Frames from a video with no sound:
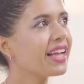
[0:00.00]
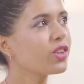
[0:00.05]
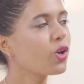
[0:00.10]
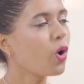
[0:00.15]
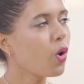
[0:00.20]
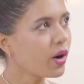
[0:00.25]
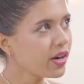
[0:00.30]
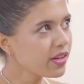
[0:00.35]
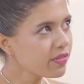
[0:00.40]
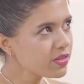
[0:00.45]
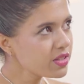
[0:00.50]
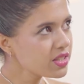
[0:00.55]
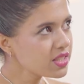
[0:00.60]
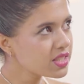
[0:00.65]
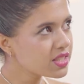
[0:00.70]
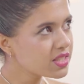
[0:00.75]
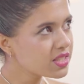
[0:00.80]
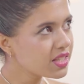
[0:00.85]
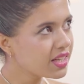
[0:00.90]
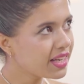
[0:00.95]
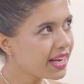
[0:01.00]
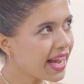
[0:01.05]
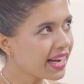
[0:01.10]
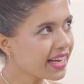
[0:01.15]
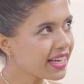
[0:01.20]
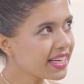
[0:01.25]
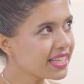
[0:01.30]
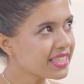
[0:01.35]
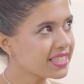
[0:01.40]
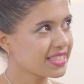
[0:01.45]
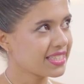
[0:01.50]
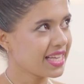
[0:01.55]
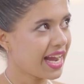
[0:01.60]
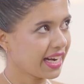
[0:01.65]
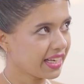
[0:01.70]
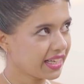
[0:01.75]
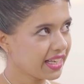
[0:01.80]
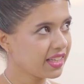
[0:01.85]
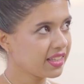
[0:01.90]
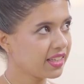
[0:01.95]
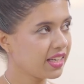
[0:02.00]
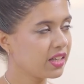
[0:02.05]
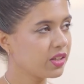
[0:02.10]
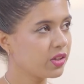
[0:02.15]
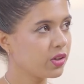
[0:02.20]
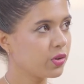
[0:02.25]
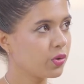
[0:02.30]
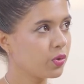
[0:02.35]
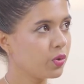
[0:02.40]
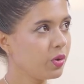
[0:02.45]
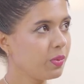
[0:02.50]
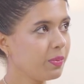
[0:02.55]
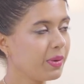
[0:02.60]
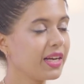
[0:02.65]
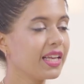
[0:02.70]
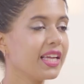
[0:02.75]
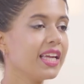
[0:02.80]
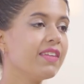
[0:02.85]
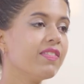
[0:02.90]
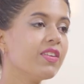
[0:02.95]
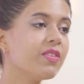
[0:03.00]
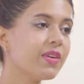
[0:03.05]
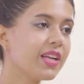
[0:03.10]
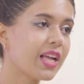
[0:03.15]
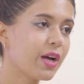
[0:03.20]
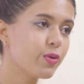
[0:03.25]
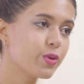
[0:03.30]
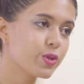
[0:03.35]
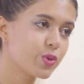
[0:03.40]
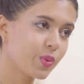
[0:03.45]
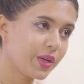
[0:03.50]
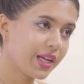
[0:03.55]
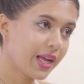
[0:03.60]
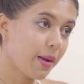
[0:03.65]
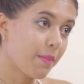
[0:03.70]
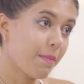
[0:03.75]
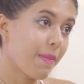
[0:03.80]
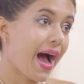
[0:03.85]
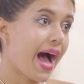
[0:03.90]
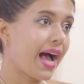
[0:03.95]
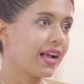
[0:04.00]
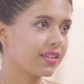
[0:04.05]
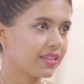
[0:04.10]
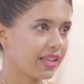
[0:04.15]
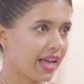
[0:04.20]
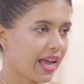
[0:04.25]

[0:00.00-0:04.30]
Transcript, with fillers: I thought it was like an exciting thing to do, but even when I was doing it back